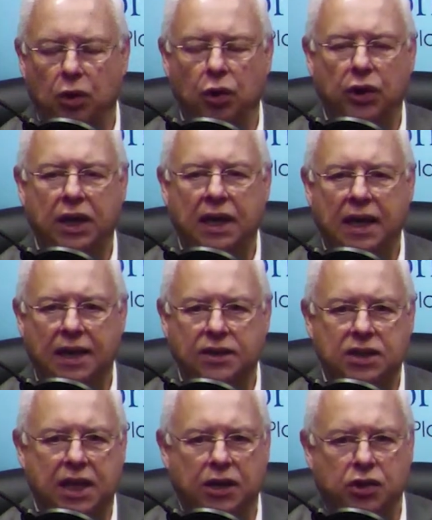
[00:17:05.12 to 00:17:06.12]
looking at
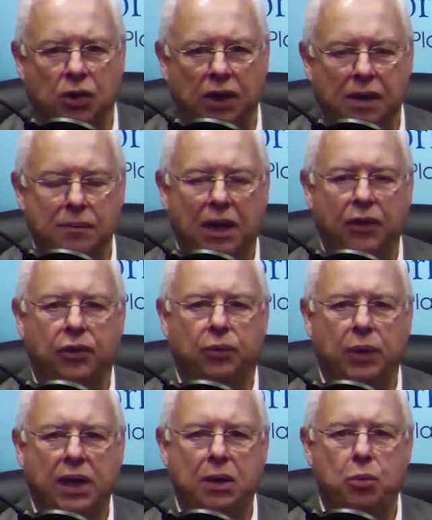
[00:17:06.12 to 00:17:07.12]
scheduling about
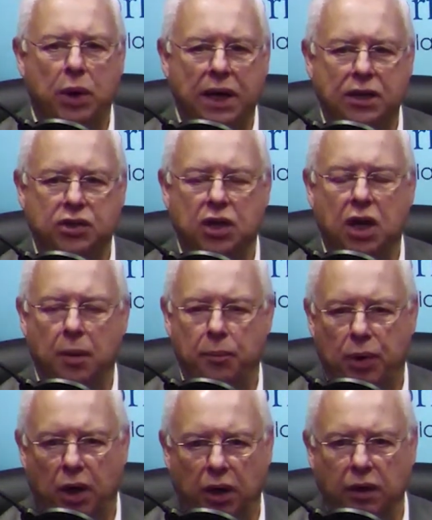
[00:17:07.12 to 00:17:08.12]
3 weeks
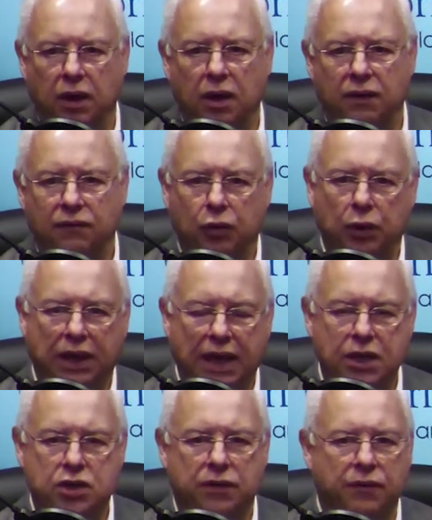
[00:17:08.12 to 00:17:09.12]
apart for
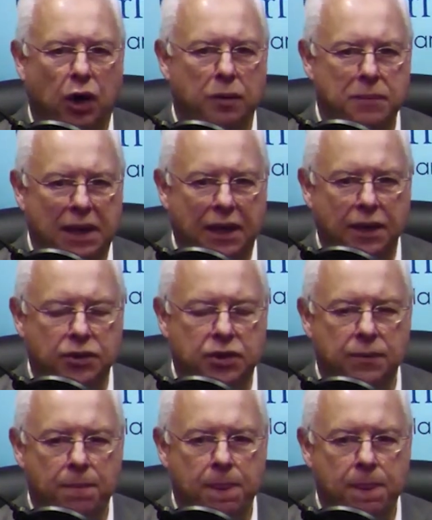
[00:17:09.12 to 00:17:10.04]
each of our meetings.